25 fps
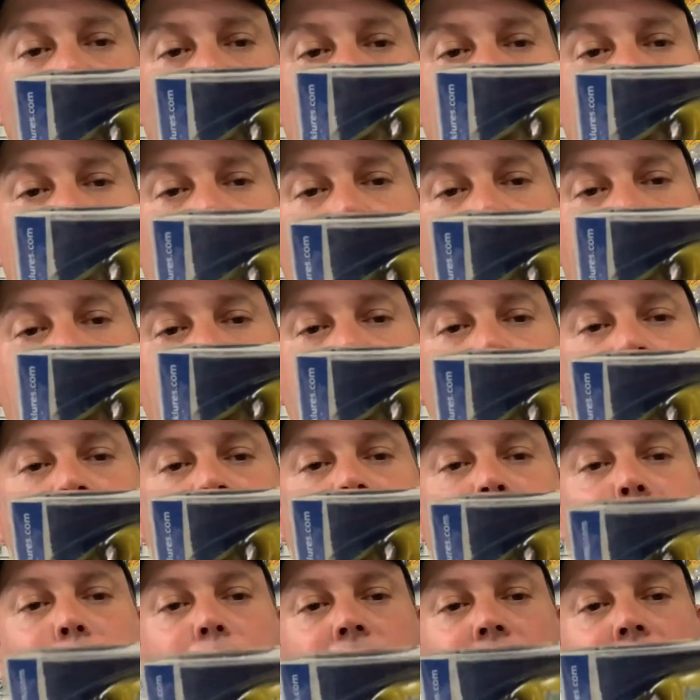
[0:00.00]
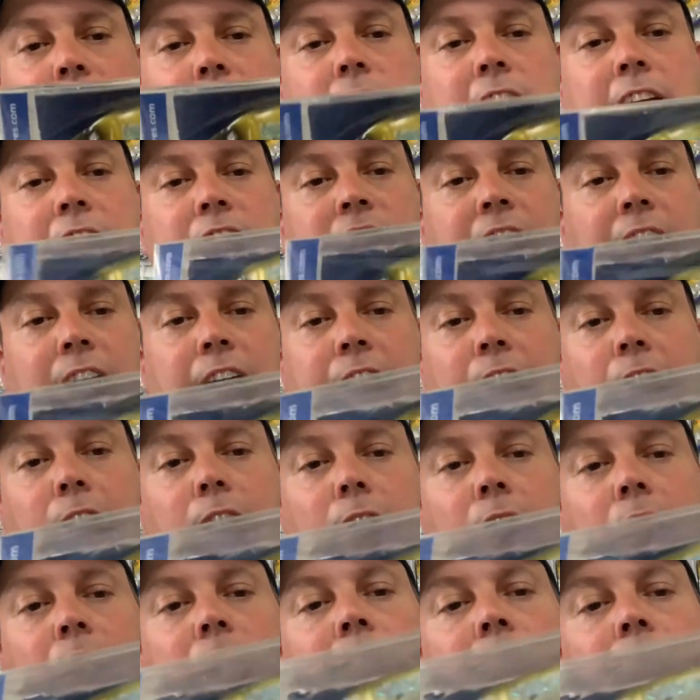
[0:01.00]
Thing hammered it. Look at that. It's got like
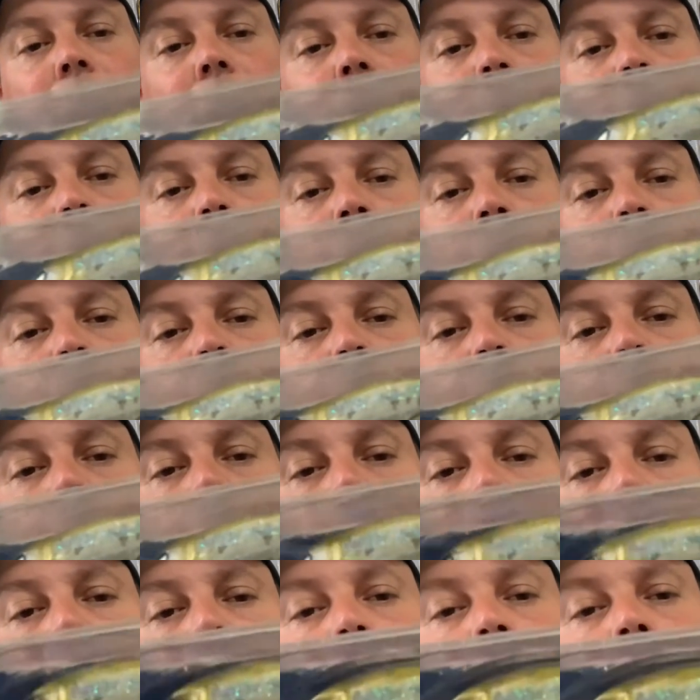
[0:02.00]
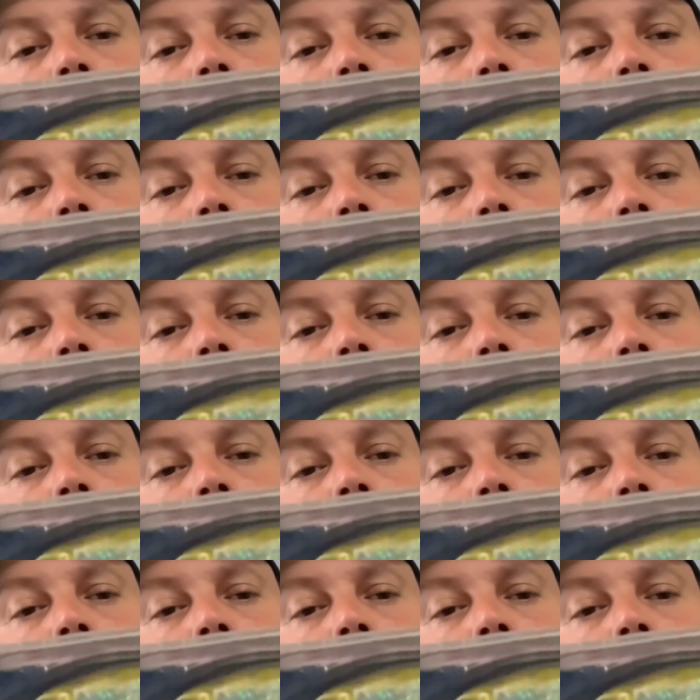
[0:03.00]
glitter on the side.